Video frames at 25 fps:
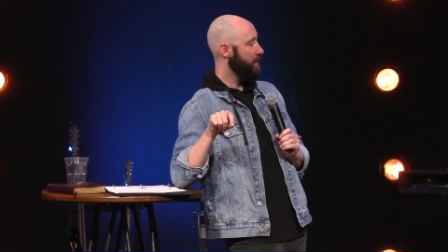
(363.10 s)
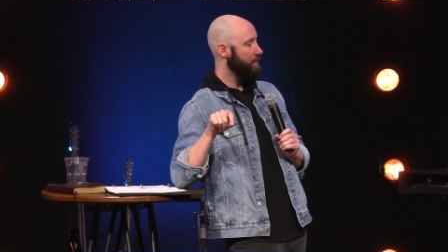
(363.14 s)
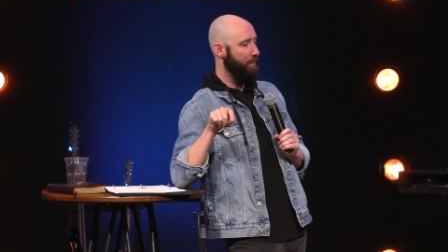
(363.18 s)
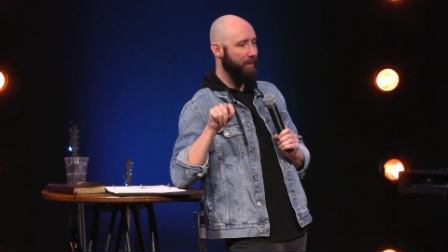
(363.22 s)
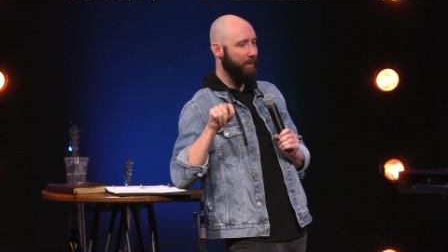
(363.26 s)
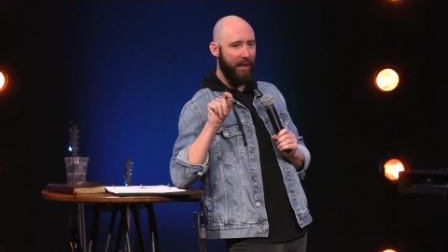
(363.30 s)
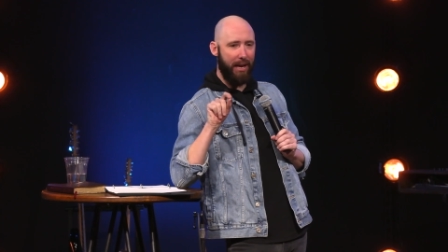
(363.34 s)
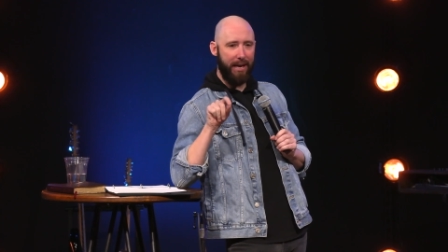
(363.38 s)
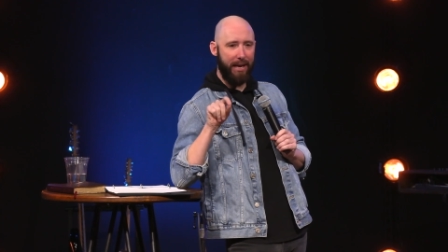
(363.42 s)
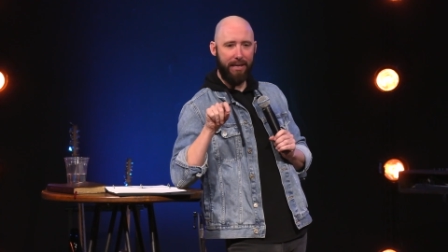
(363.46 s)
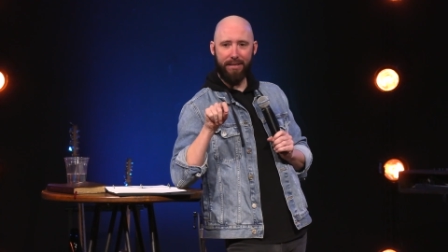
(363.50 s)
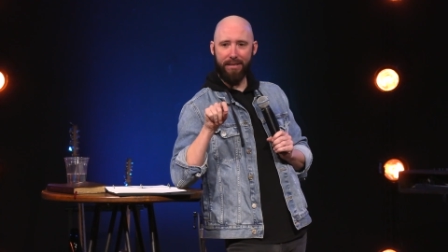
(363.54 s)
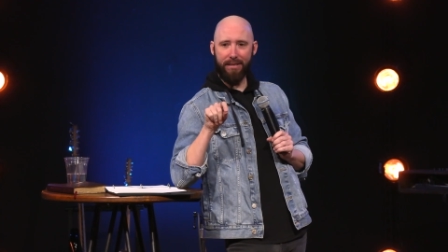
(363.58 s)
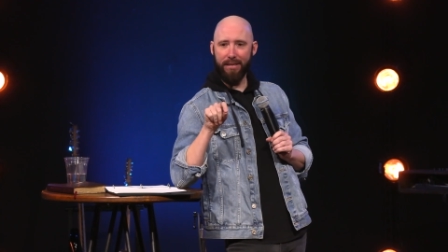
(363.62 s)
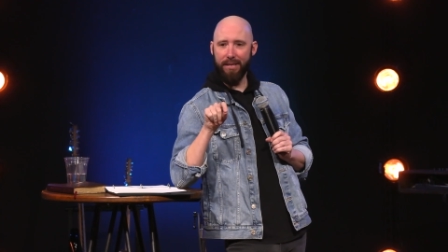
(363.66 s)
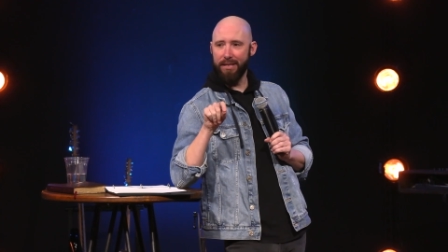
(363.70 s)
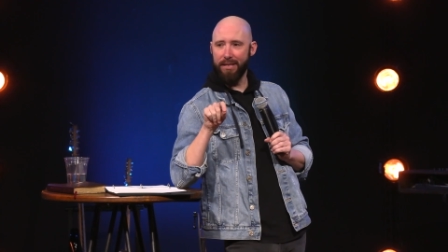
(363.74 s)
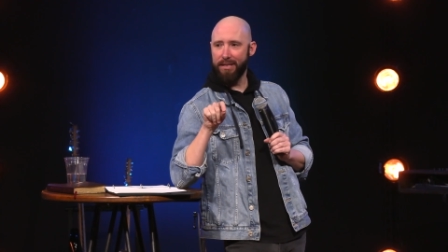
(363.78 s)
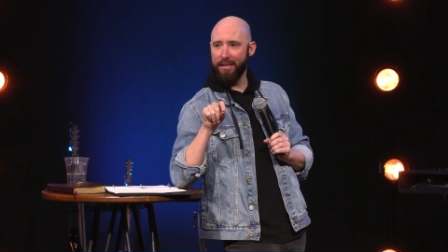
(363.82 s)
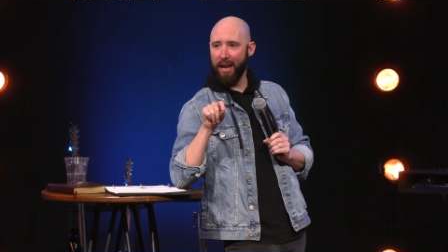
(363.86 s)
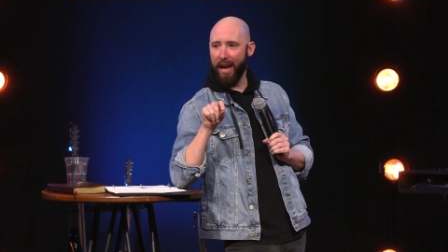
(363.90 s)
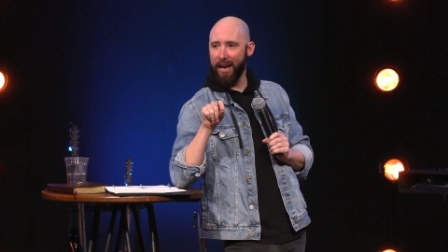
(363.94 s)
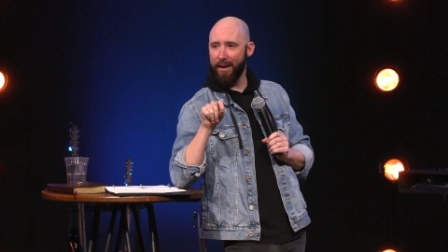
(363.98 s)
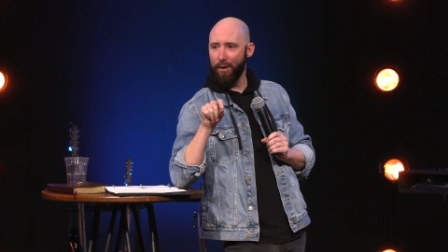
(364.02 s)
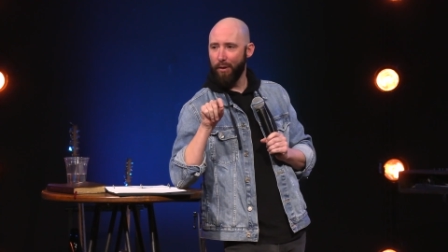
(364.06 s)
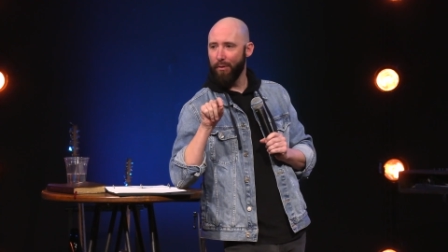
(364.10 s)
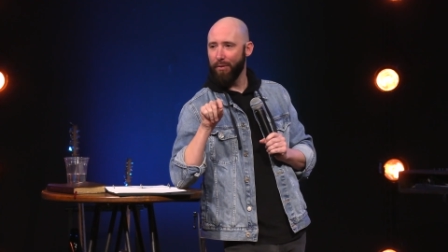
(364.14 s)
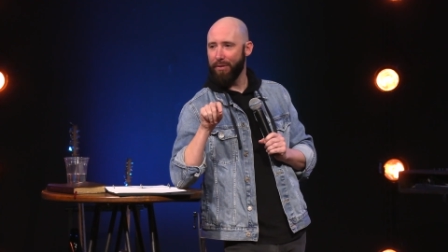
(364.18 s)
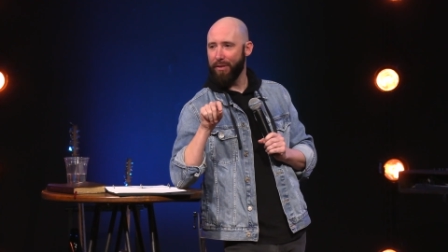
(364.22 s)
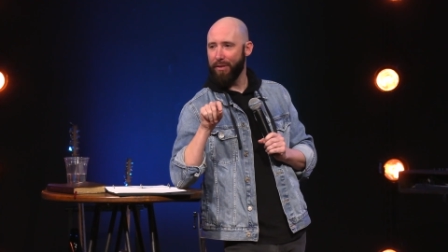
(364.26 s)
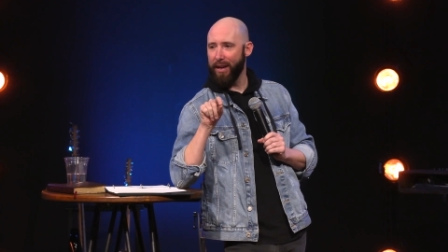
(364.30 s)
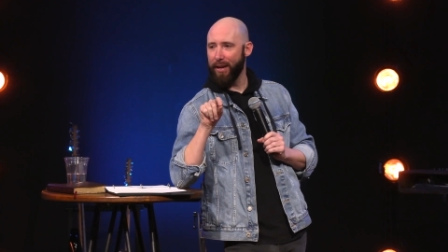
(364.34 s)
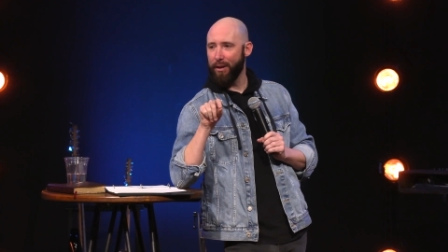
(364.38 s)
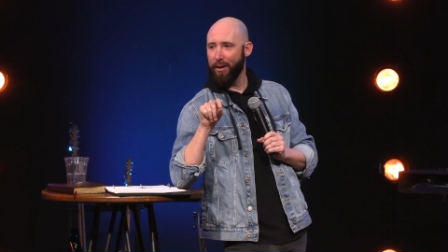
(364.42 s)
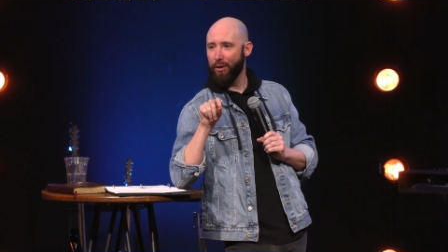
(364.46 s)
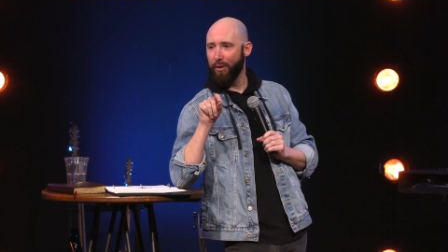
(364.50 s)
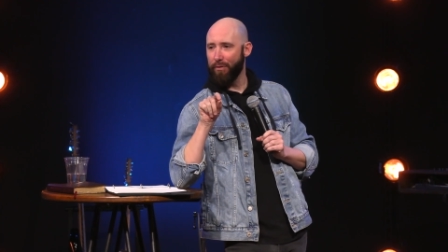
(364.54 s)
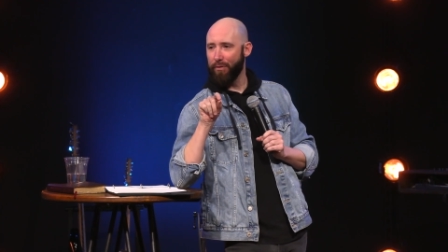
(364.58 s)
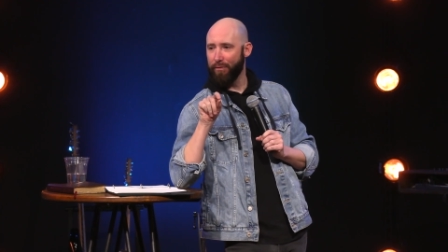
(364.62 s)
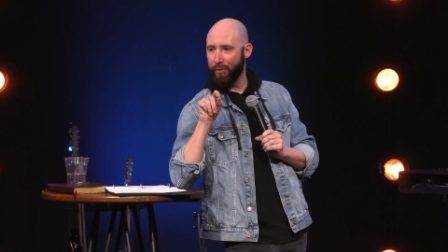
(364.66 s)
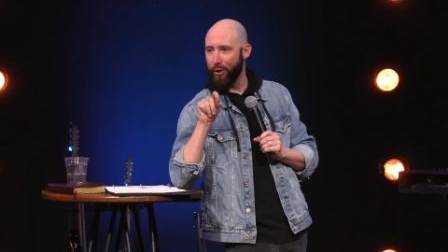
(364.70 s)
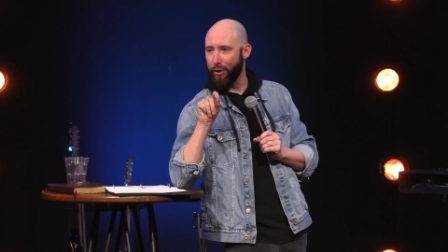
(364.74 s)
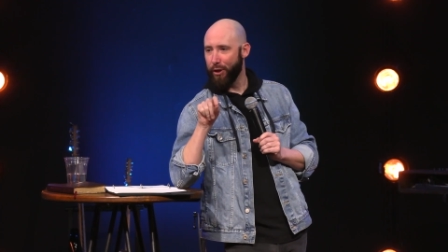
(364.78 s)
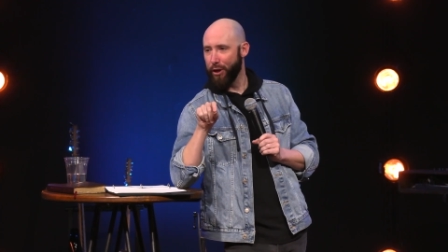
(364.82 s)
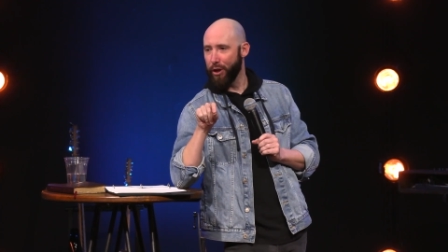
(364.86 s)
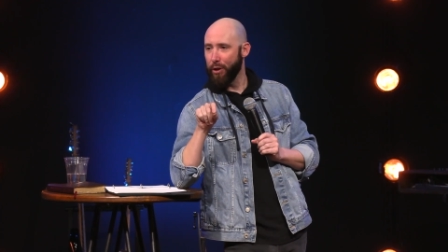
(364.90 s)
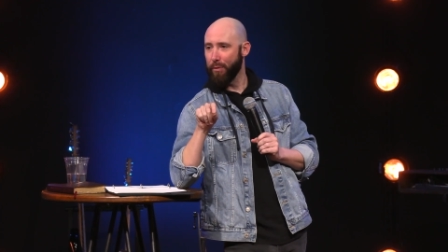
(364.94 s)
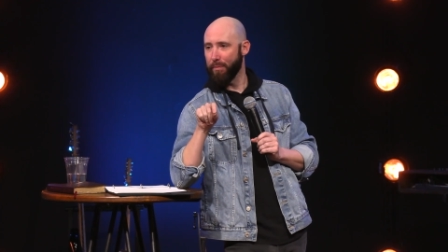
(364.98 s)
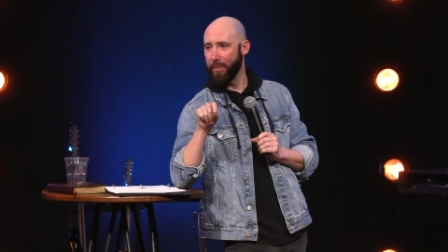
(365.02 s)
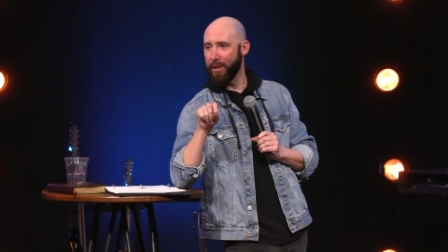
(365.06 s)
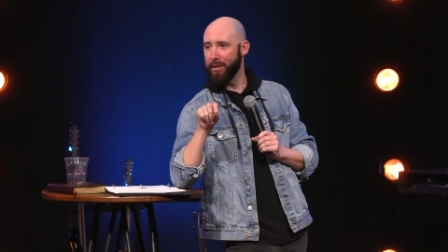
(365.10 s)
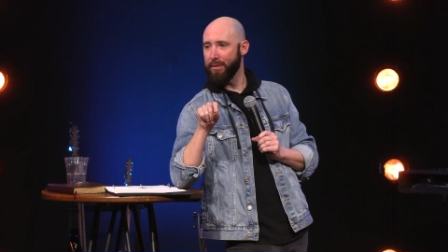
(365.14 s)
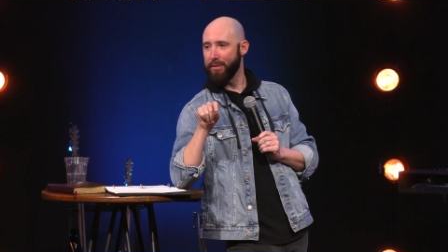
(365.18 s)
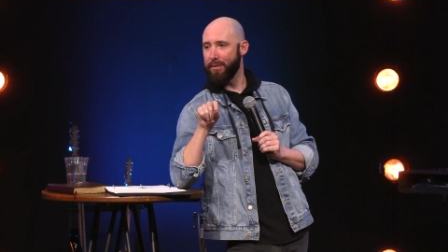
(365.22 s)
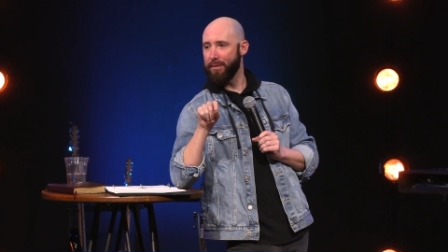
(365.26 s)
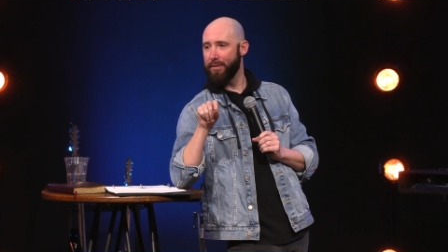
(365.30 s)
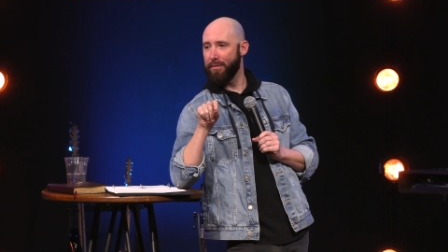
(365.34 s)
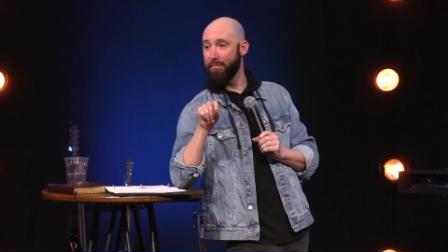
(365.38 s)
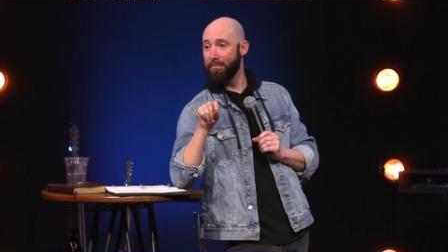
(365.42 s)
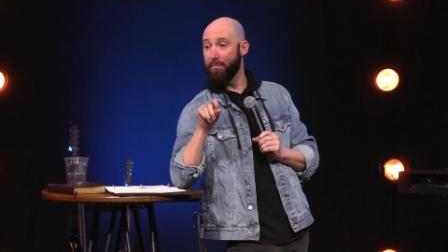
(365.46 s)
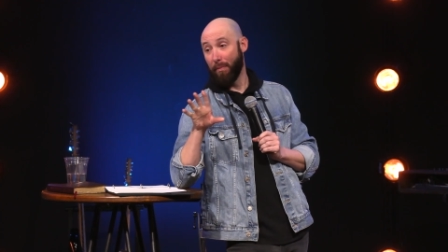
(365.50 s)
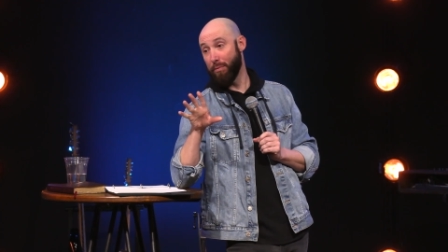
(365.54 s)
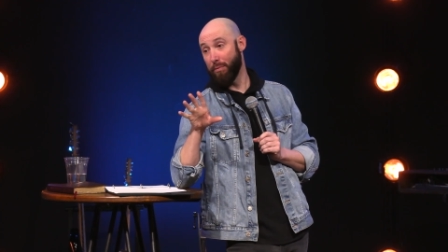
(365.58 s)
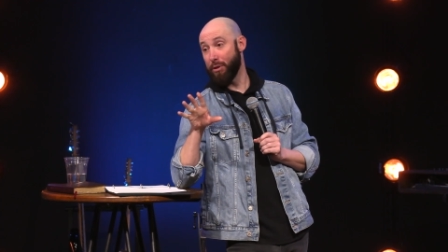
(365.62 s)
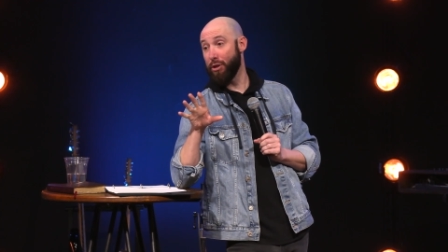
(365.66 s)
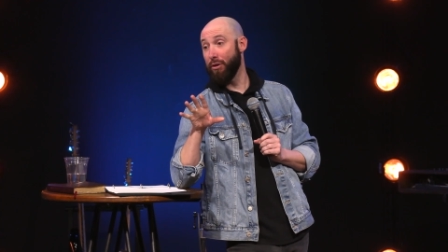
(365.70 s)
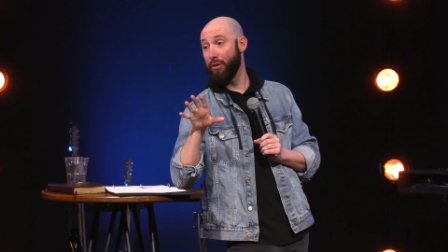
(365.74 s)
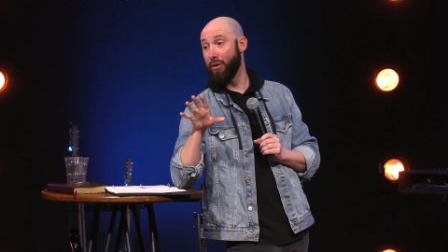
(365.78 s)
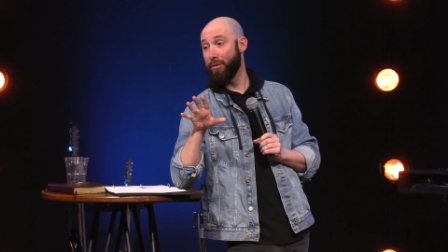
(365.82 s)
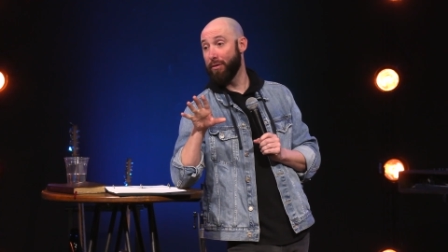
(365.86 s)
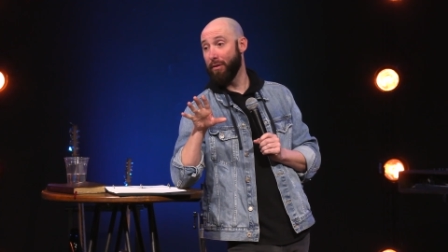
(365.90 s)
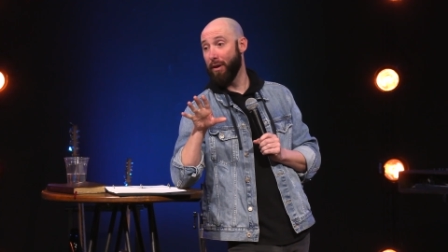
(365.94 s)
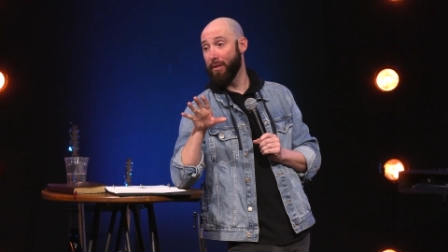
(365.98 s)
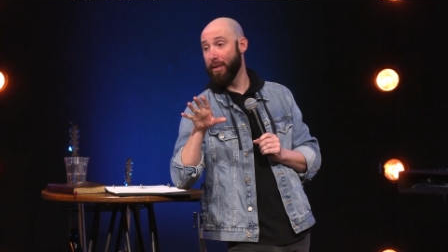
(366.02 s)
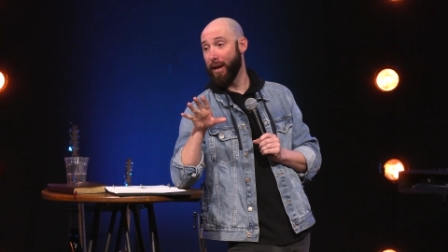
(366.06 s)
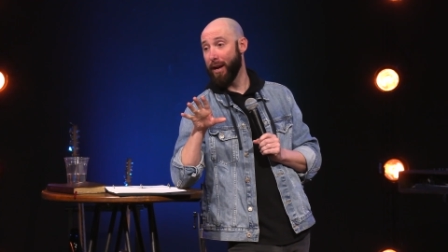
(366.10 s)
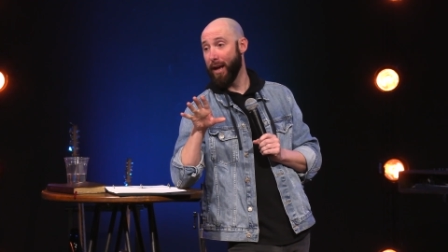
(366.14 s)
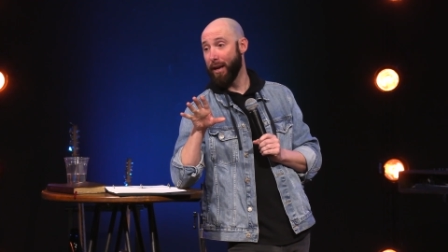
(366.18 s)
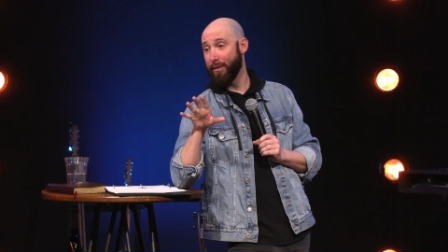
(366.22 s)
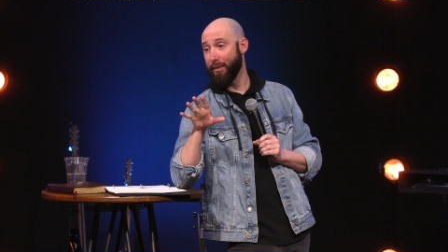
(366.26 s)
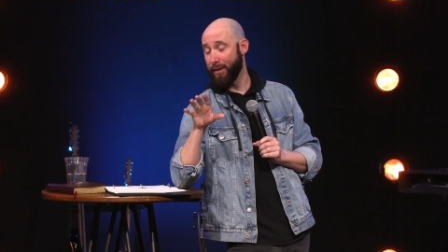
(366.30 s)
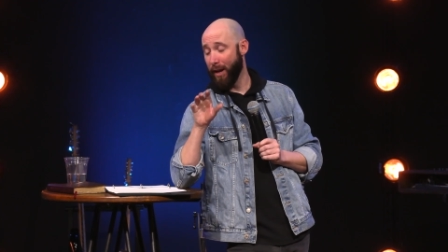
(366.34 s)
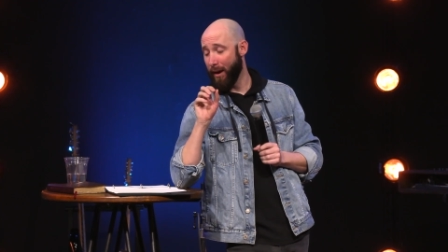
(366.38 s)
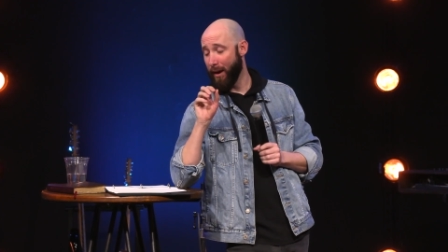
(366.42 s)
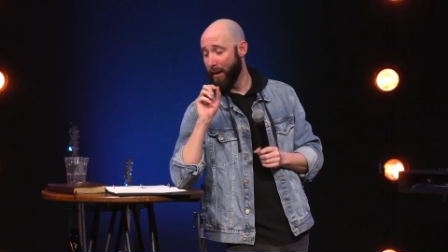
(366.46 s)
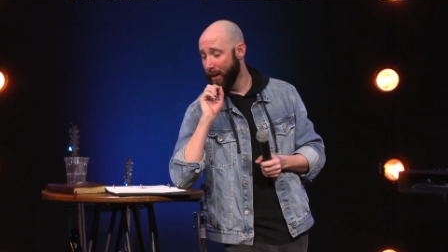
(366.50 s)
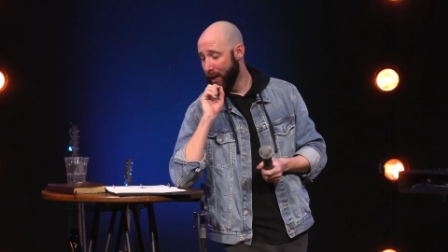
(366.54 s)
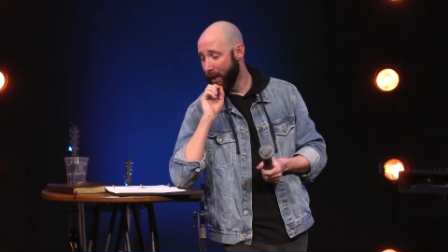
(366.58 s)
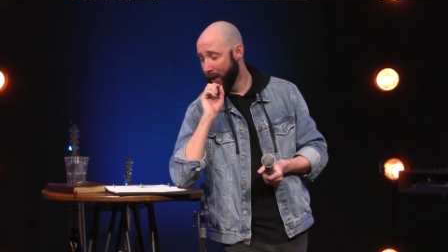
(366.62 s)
places I don't think are for humans. I'm just going to throw that out there.